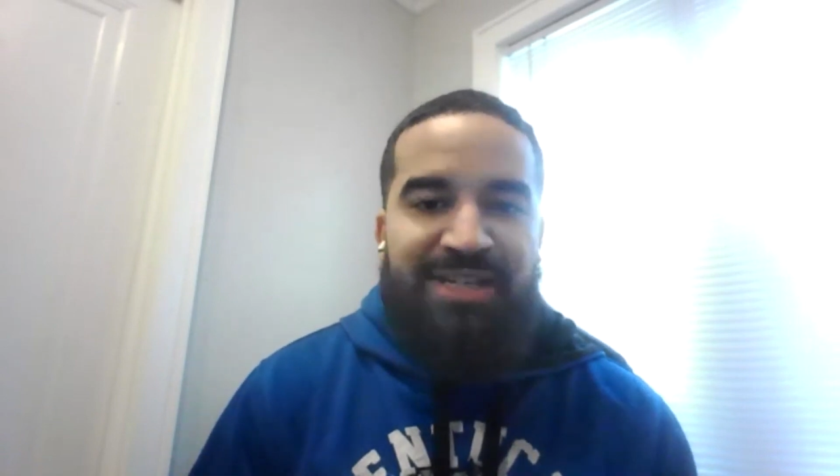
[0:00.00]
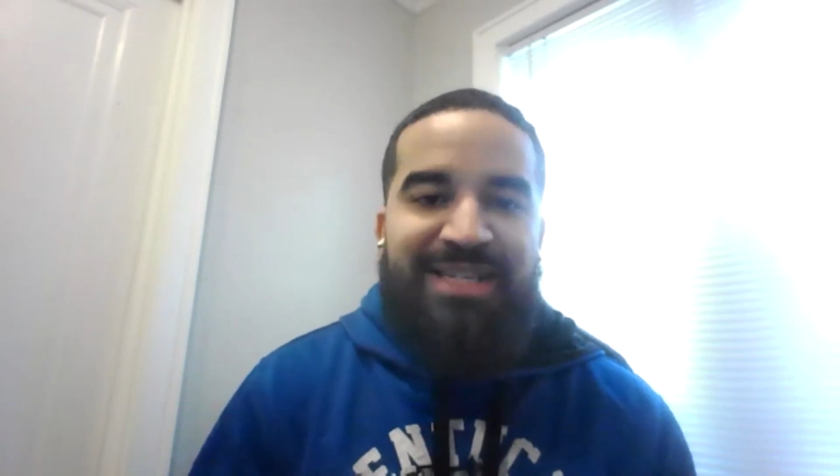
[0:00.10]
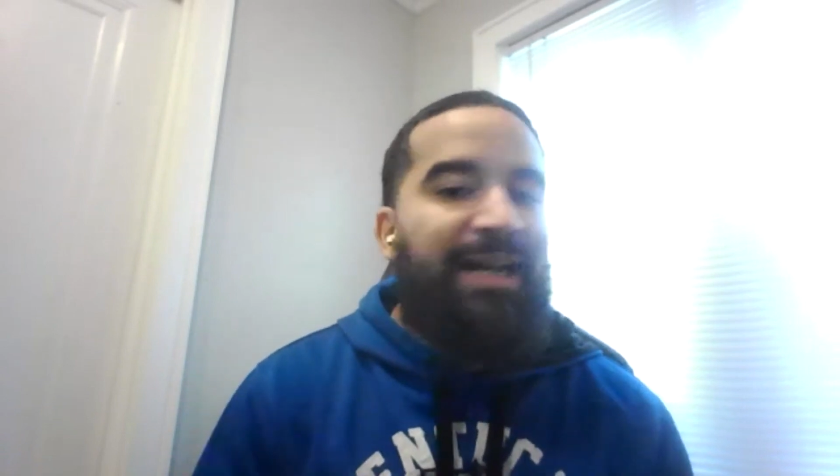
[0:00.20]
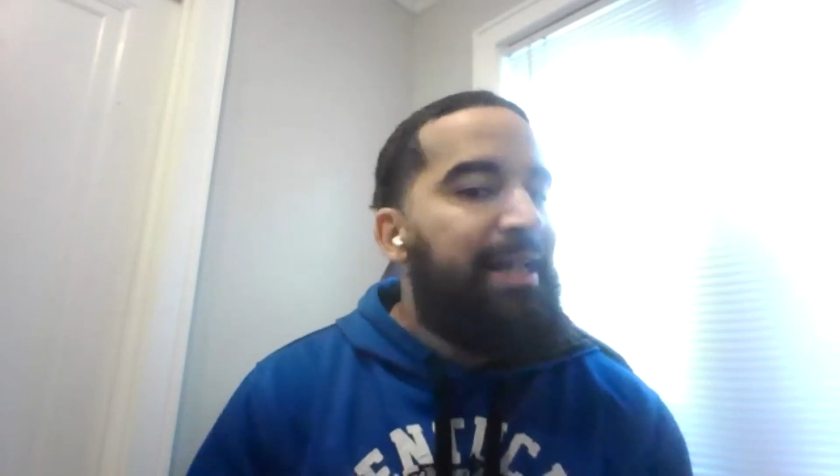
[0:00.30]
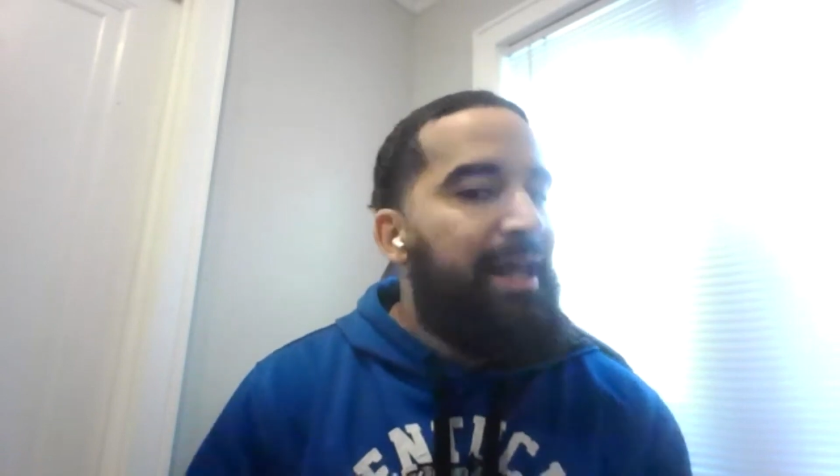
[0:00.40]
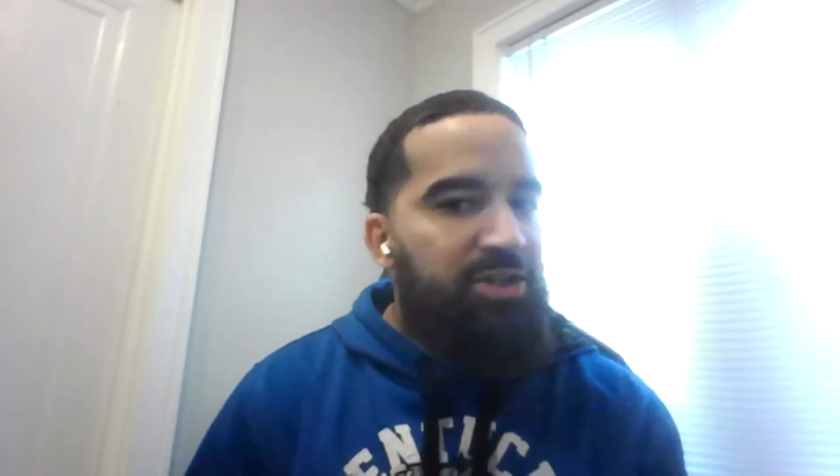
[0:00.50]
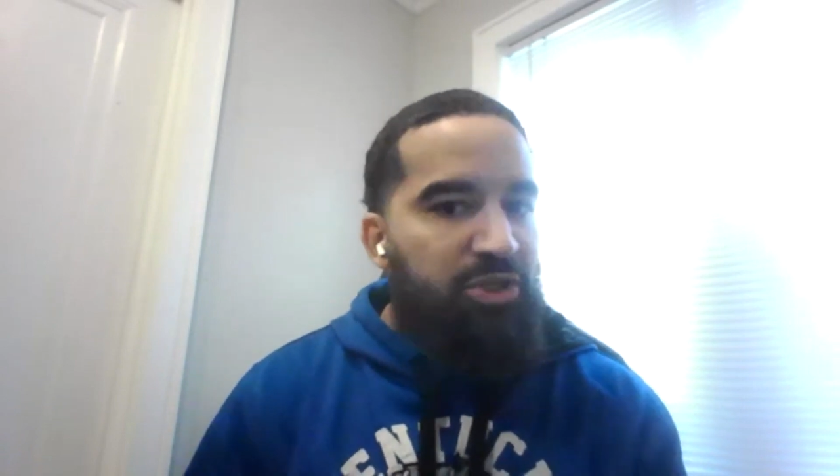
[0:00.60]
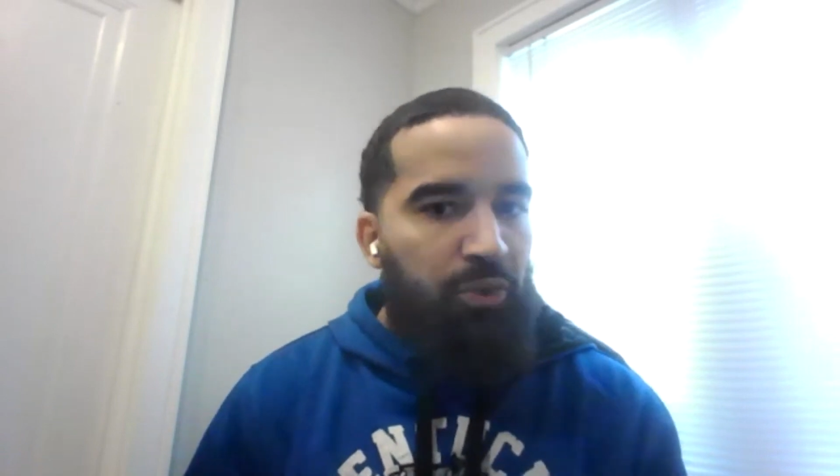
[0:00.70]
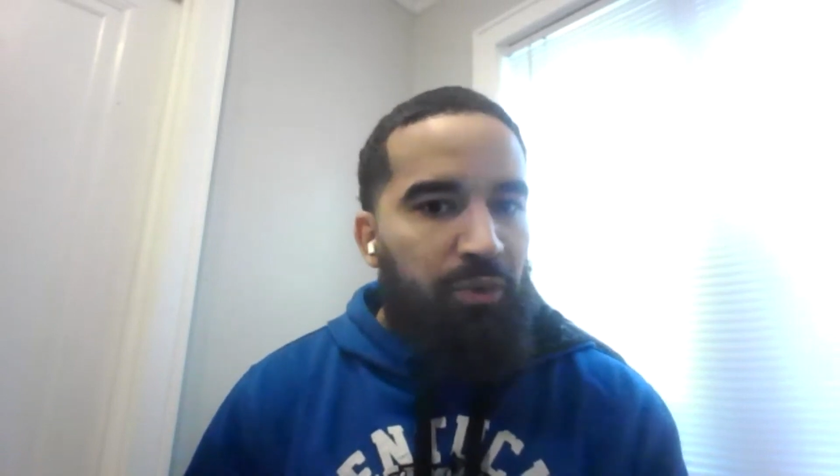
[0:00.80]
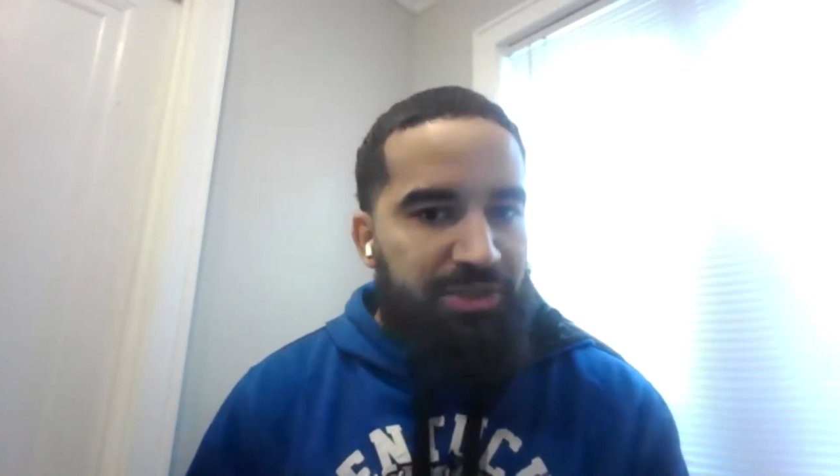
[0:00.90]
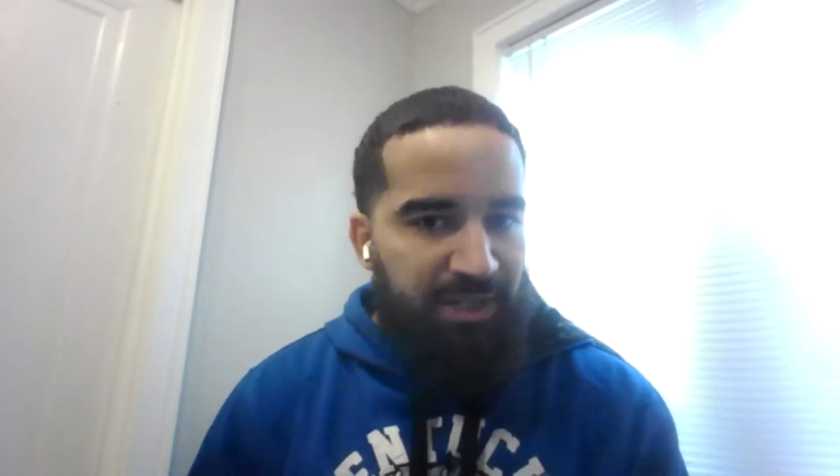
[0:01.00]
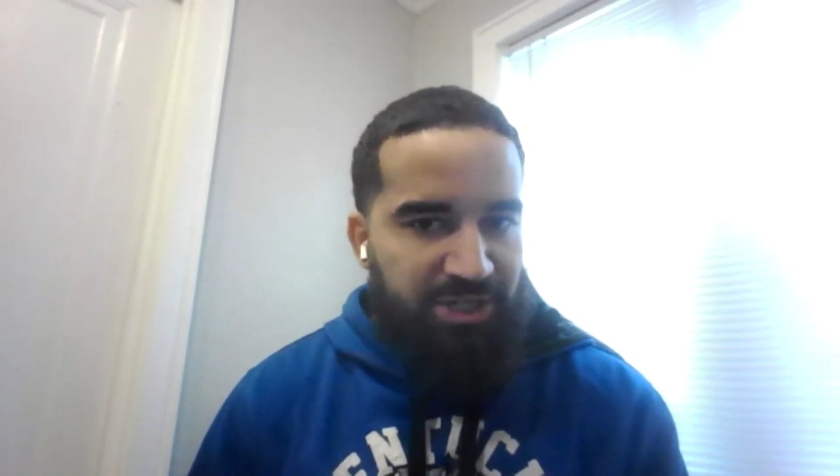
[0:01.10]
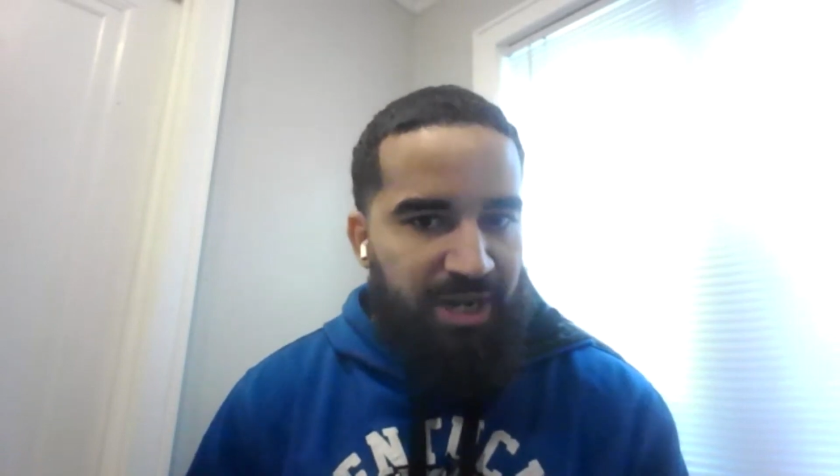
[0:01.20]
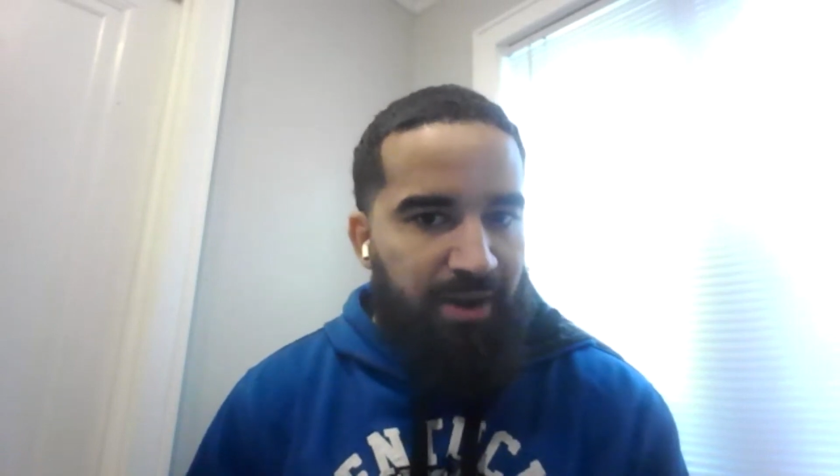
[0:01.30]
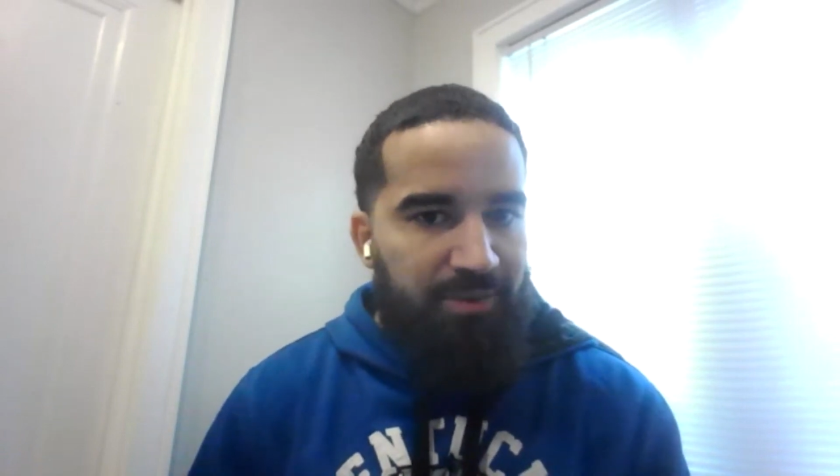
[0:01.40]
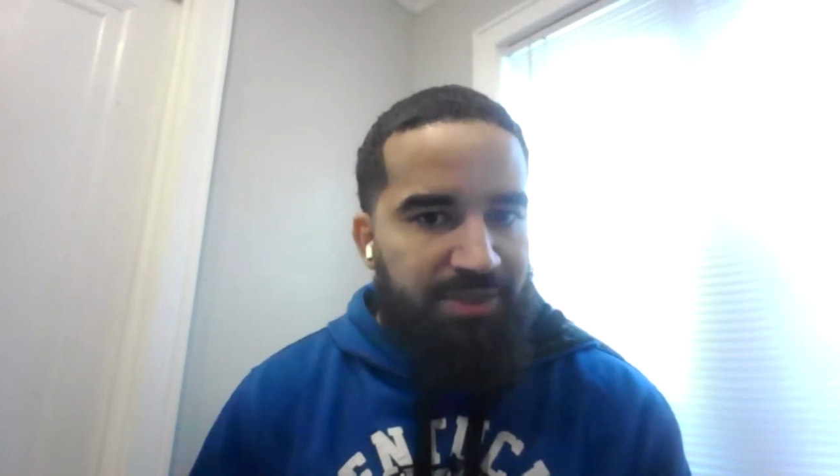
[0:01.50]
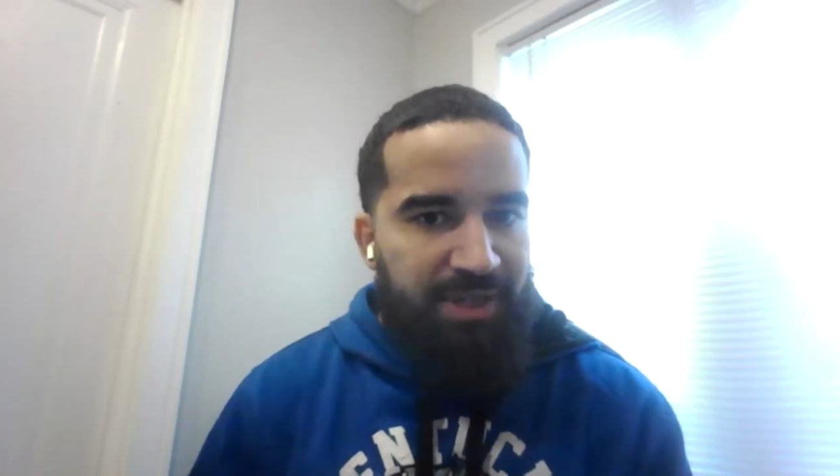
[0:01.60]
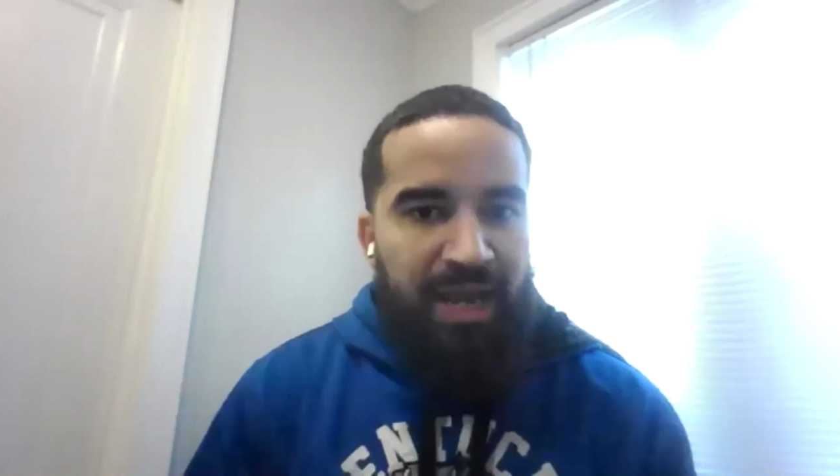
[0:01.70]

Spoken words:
he's had 11 total touchdowns